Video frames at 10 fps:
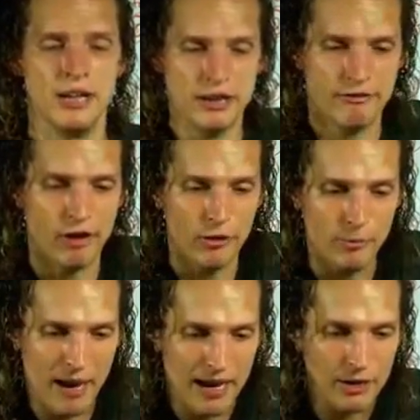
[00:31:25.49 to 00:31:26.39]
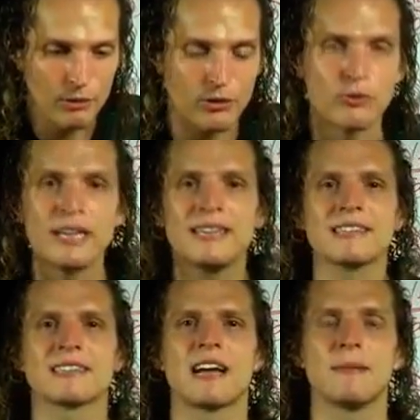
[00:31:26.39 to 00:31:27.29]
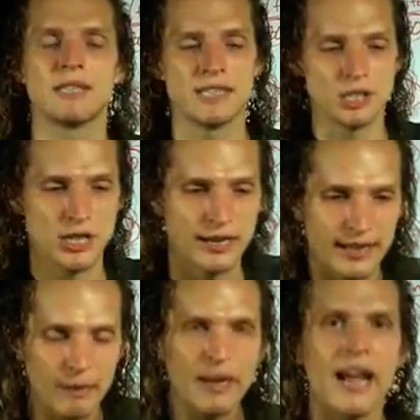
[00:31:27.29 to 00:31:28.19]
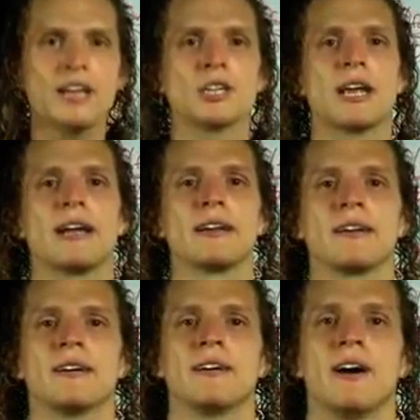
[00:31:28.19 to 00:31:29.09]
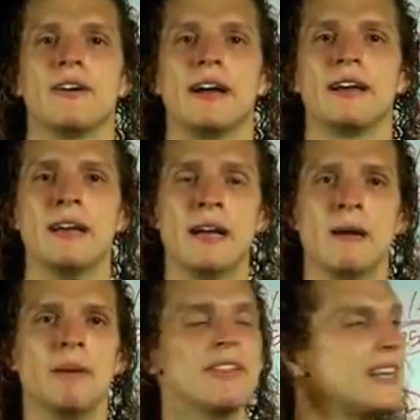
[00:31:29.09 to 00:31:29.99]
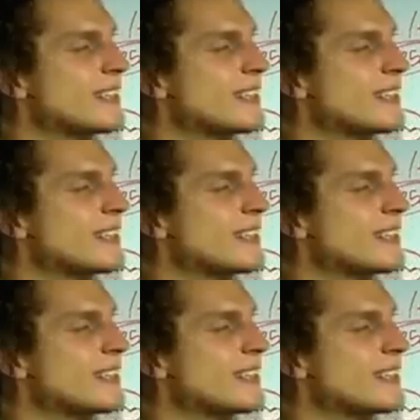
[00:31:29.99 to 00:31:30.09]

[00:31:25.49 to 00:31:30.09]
You need to follow the manual and read these assignments and just get a little bit educated, all right? But